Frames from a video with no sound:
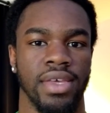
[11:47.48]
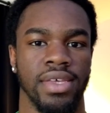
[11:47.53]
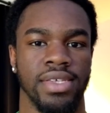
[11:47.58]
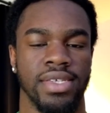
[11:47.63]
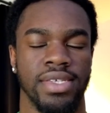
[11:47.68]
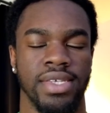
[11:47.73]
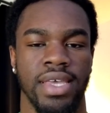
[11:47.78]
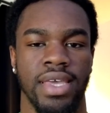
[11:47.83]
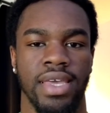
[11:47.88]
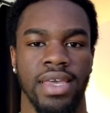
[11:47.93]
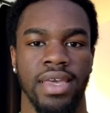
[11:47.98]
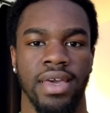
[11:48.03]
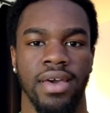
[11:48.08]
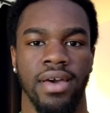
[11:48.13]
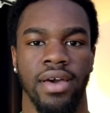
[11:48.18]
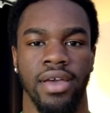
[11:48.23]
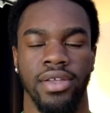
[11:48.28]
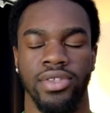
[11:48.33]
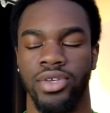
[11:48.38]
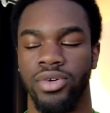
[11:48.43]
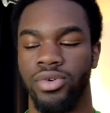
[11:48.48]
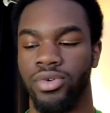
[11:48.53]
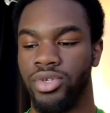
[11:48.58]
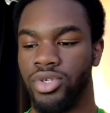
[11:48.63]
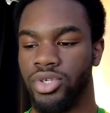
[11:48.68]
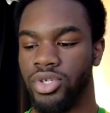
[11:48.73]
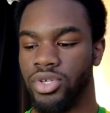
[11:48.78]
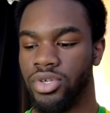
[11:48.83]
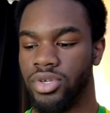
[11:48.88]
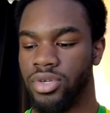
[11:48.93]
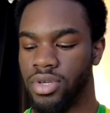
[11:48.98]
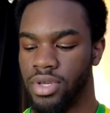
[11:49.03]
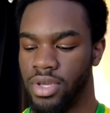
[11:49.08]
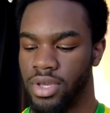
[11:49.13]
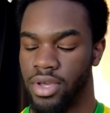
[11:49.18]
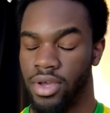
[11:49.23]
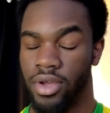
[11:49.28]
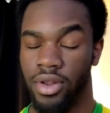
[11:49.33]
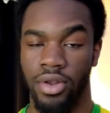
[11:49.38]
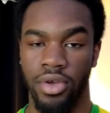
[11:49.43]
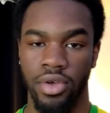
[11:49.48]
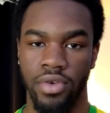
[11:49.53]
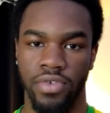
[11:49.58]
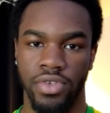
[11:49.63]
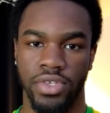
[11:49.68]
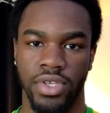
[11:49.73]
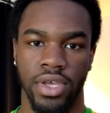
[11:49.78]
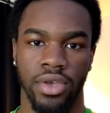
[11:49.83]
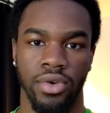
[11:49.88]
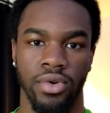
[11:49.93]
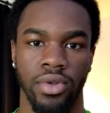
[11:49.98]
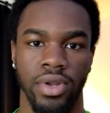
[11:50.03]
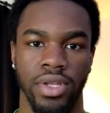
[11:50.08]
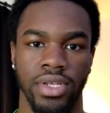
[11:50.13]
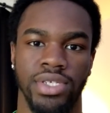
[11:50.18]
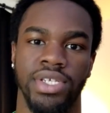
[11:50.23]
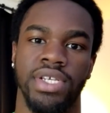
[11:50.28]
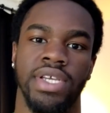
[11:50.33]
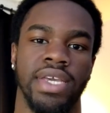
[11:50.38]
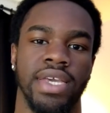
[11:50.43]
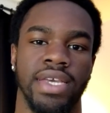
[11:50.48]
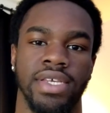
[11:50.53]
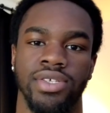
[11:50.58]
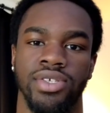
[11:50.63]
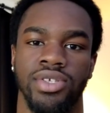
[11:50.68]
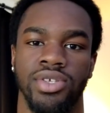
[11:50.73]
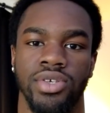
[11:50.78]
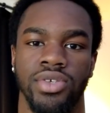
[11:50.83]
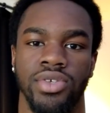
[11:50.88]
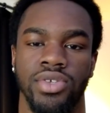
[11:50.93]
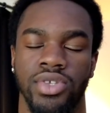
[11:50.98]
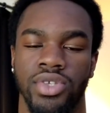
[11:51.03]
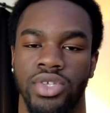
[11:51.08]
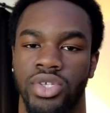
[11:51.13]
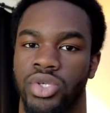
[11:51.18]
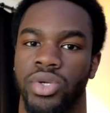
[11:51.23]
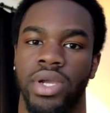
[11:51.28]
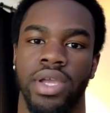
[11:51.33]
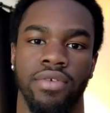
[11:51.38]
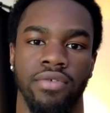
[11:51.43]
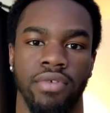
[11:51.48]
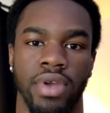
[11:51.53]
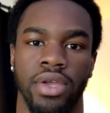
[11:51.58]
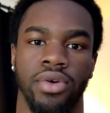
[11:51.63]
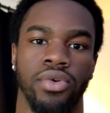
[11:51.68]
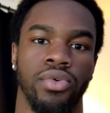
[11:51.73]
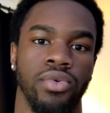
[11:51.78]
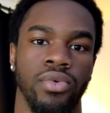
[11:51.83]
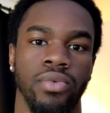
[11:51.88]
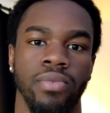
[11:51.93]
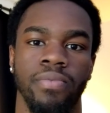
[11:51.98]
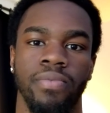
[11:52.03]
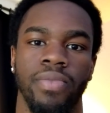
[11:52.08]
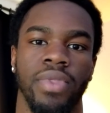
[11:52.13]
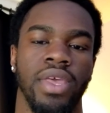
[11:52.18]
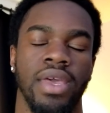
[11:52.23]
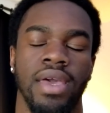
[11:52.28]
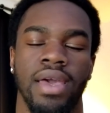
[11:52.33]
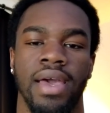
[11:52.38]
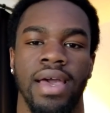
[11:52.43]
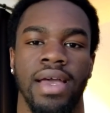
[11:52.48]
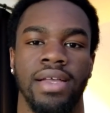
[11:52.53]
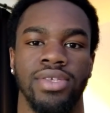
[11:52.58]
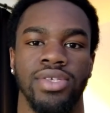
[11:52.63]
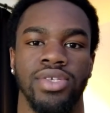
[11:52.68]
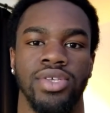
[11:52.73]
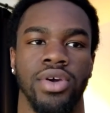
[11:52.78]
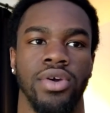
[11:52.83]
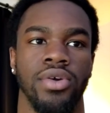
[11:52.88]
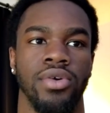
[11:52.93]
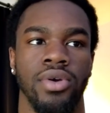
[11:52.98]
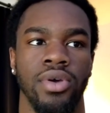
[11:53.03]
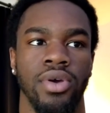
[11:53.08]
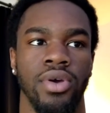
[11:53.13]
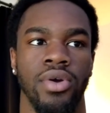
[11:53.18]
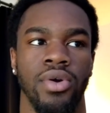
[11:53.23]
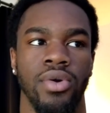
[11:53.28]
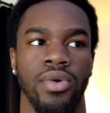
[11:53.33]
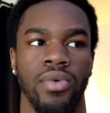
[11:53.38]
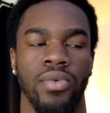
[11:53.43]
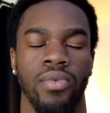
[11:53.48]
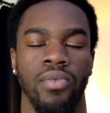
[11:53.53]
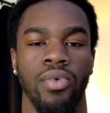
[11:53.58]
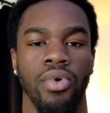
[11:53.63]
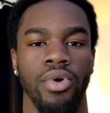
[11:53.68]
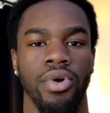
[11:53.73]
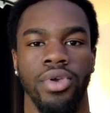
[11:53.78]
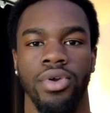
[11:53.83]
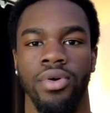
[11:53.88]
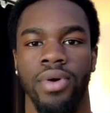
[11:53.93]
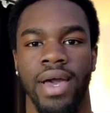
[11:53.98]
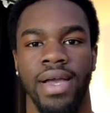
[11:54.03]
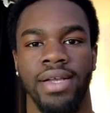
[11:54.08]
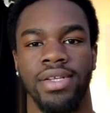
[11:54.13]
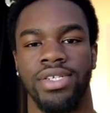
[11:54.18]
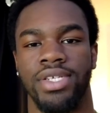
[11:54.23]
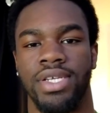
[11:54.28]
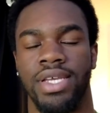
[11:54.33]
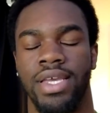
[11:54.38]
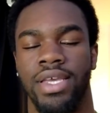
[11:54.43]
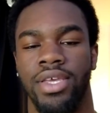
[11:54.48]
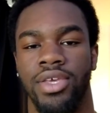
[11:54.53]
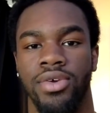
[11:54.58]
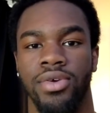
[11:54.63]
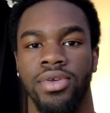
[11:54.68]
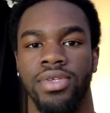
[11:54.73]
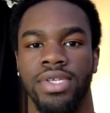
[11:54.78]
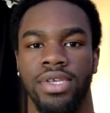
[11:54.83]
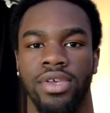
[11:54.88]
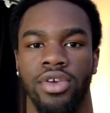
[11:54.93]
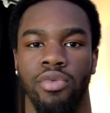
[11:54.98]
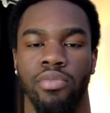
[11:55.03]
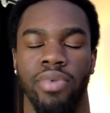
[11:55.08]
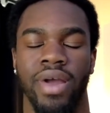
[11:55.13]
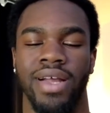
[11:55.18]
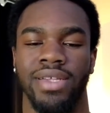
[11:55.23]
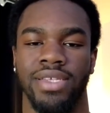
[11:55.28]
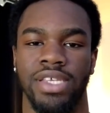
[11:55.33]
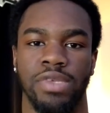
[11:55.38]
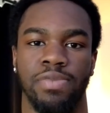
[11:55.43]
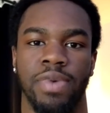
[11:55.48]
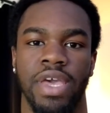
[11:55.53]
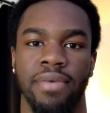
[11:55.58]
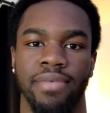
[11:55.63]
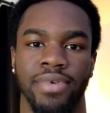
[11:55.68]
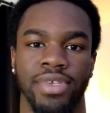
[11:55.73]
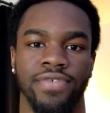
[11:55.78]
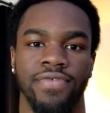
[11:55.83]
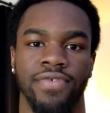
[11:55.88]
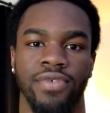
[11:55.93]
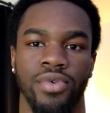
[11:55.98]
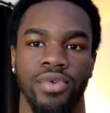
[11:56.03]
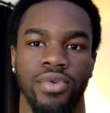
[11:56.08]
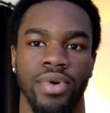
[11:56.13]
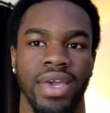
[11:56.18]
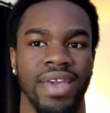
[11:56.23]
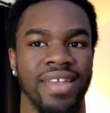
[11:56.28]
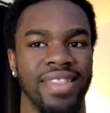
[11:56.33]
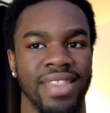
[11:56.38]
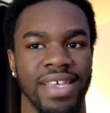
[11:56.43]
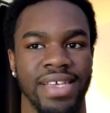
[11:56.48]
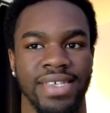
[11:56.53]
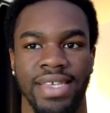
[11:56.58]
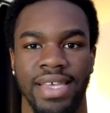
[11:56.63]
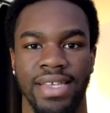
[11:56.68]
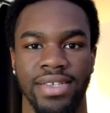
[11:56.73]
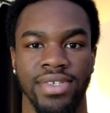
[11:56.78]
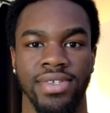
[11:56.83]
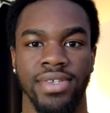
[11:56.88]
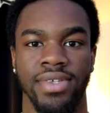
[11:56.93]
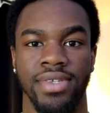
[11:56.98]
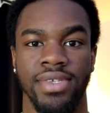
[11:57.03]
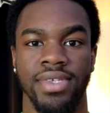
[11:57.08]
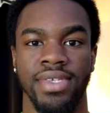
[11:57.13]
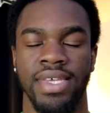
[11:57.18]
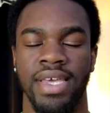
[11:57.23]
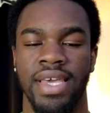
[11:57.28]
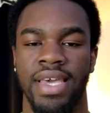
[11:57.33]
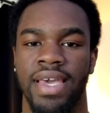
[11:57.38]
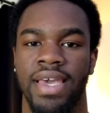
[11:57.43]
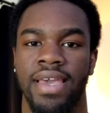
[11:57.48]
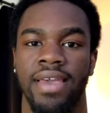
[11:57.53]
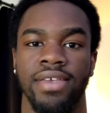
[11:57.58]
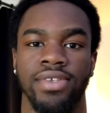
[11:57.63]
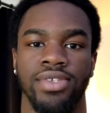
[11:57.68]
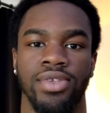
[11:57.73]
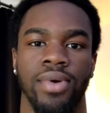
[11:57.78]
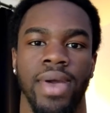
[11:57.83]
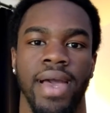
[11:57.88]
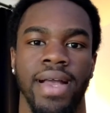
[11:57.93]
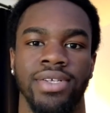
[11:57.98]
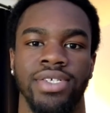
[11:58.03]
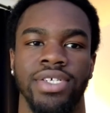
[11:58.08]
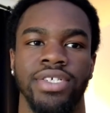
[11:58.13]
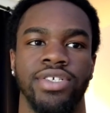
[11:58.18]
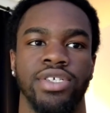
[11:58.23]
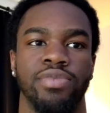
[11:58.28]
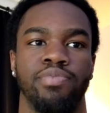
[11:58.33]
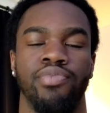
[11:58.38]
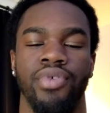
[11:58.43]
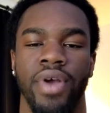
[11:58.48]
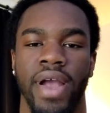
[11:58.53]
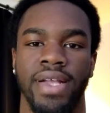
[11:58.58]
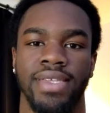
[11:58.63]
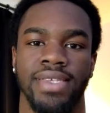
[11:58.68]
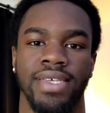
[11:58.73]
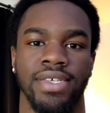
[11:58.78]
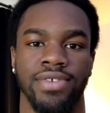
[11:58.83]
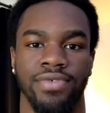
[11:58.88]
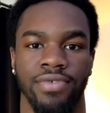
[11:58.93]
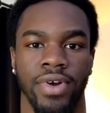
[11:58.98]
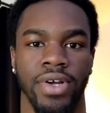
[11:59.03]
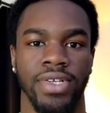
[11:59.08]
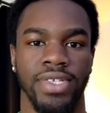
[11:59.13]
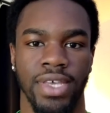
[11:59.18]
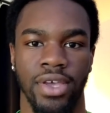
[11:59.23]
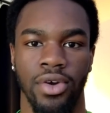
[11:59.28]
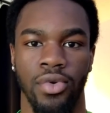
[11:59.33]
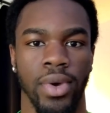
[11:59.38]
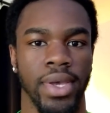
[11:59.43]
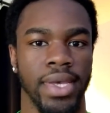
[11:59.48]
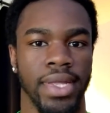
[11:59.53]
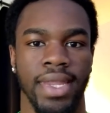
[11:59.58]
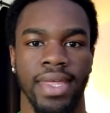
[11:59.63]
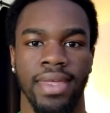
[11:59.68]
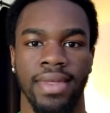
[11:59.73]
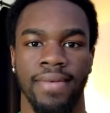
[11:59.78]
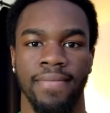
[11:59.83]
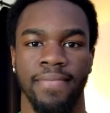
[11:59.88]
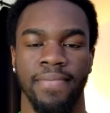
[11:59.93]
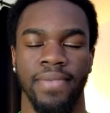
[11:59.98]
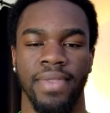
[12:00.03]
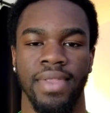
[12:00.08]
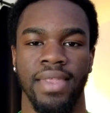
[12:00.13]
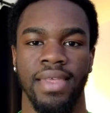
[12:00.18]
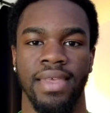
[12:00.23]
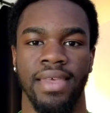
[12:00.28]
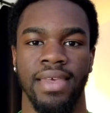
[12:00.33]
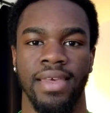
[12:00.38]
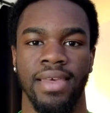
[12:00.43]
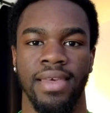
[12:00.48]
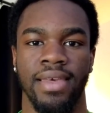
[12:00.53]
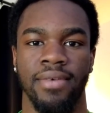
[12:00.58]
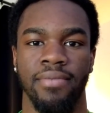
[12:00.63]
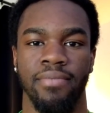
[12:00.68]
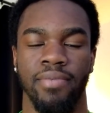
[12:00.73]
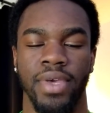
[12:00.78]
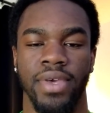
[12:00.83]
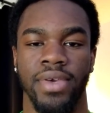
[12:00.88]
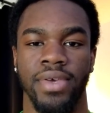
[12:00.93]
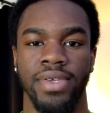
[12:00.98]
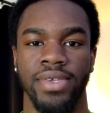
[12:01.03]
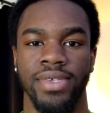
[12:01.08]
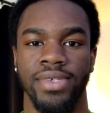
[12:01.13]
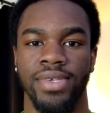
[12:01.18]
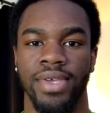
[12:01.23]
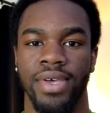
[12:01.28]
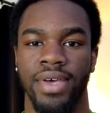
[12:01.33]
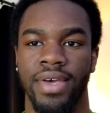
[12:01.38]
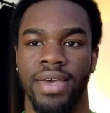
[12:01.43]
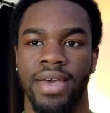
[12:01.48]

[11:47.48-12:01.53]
See, I told you a lot of psychology is just straight recall. And so what you're actually using your practice papers for in this instance is to actually just practice writing quickly because